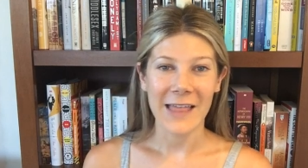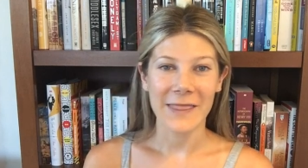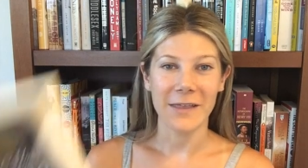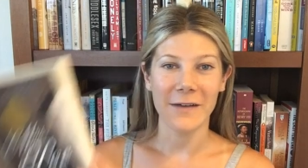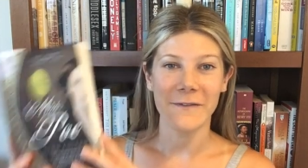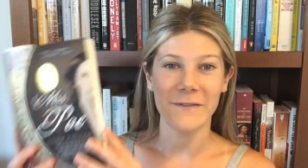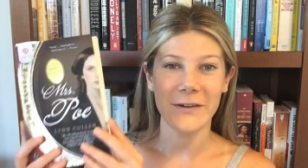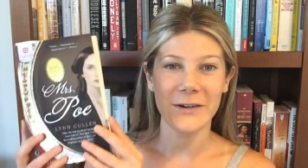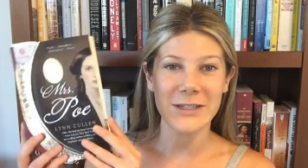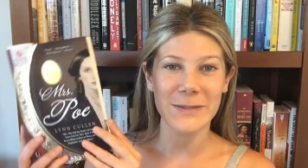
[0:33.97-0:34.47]

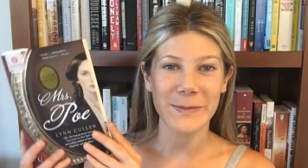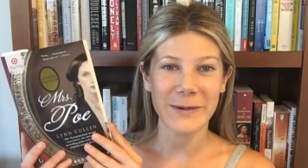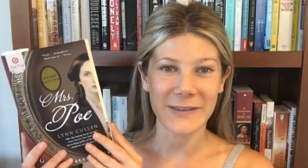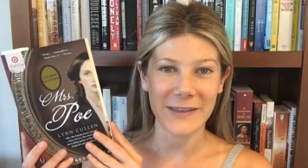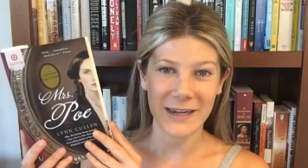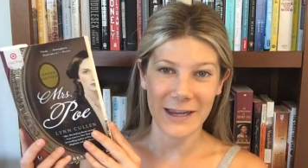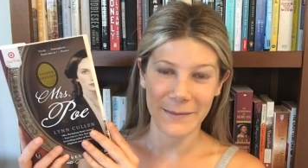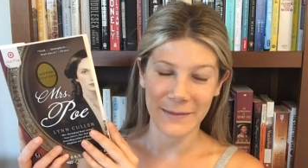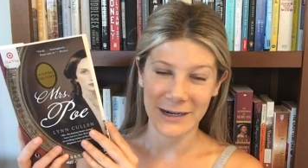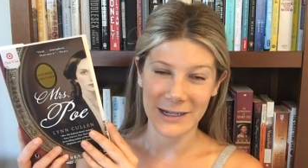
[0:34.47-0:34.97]
The first book
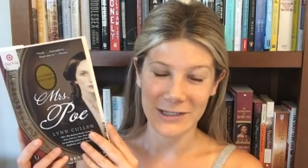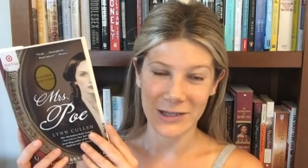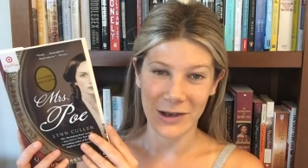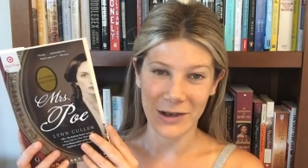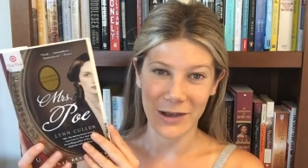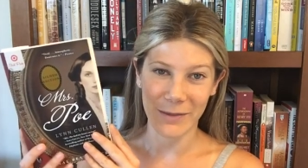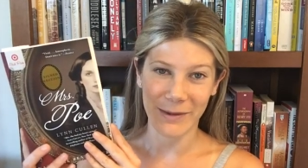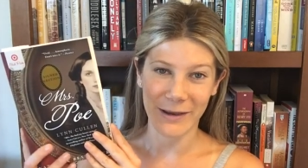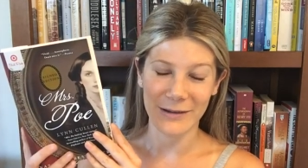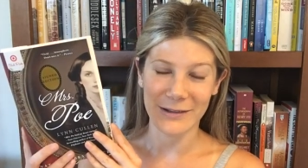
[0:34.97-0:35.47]
that I'm going to
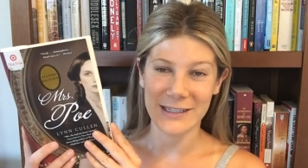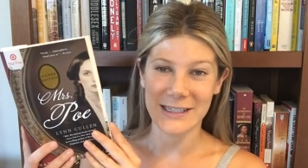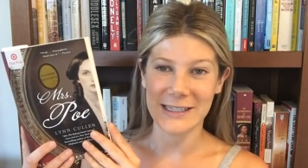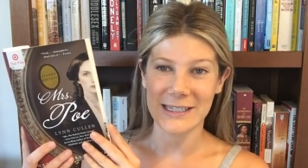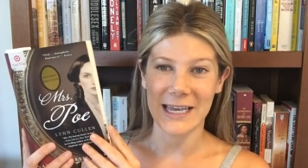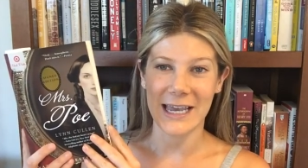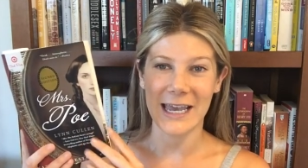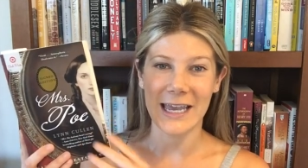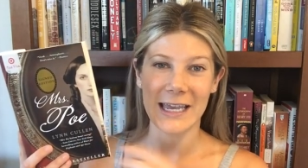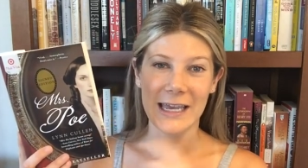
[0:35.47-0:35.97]
talk about
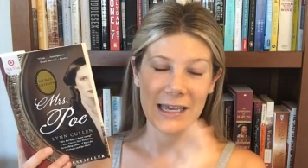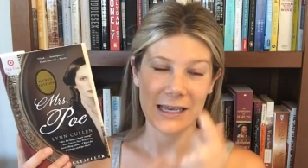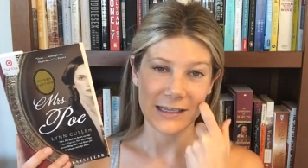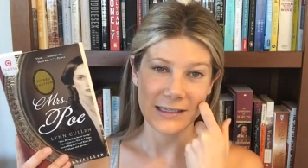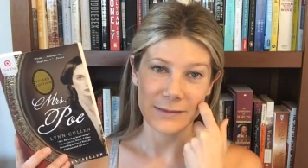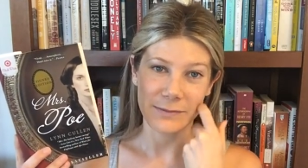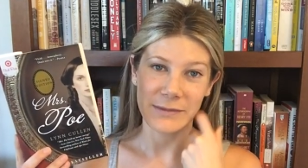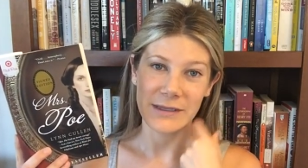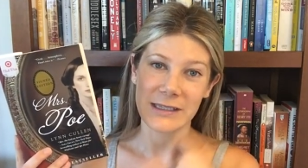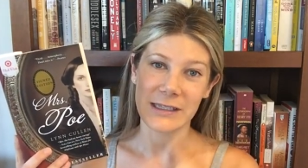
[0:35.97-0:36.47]
today
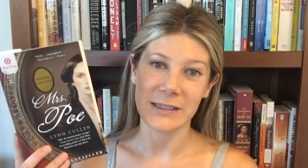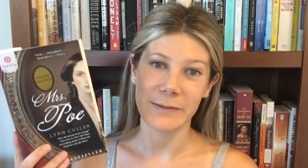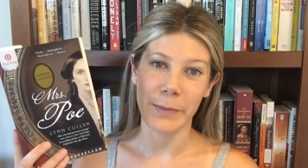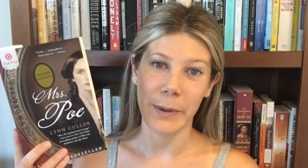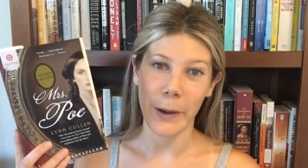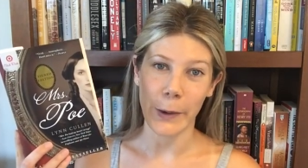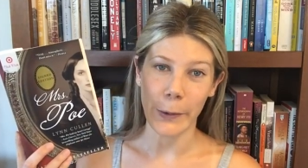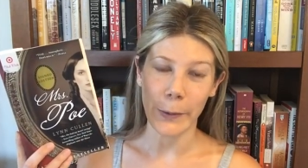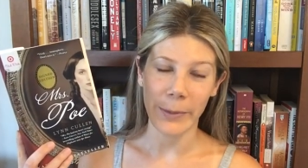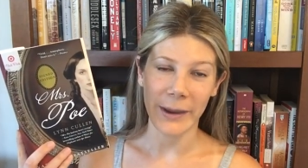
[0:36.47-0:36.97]
is Mrs.
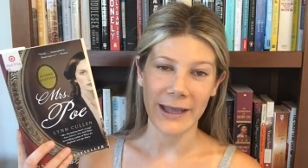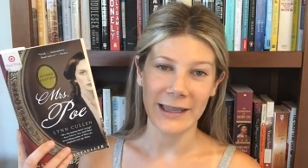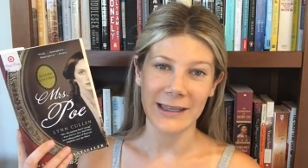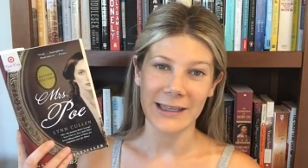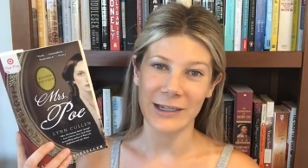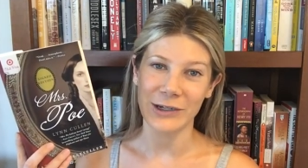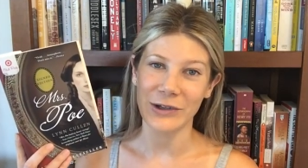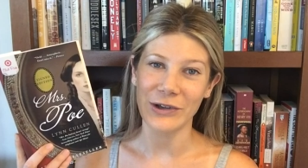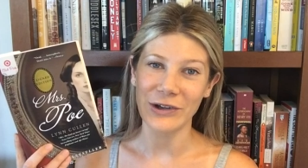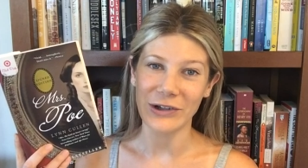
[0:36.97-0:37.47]
Poe by
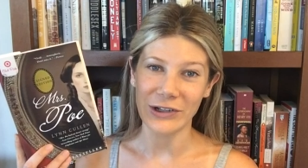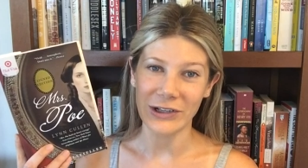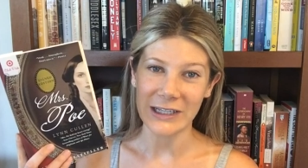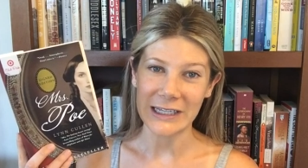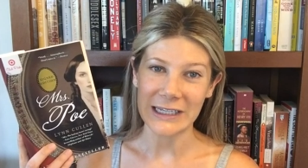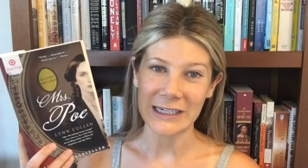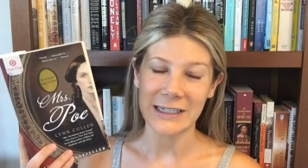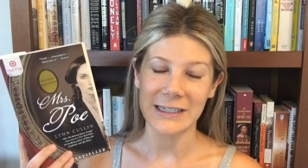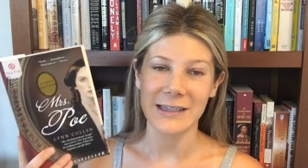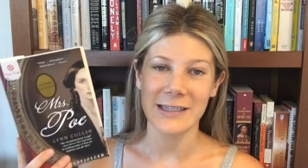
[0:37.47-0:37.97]
Lynn
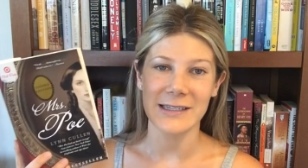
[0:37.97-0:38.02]
Cullen.